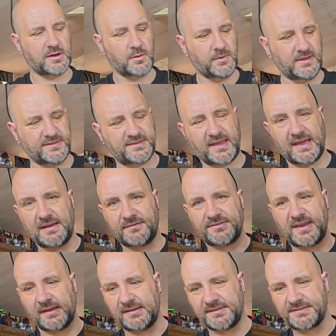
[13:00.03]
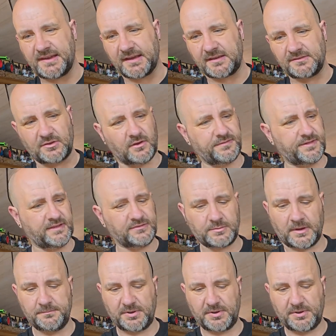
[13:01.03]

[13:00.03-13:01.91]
I will say, I've taken the stickers off this one,